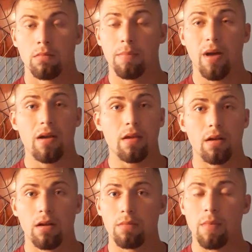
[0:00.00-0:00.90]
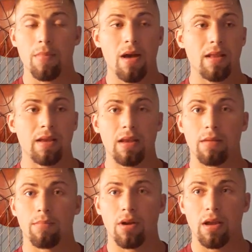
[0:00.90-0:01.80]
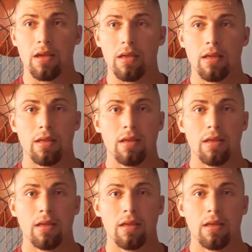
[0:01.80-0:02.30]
my body hurt, my body needed a break.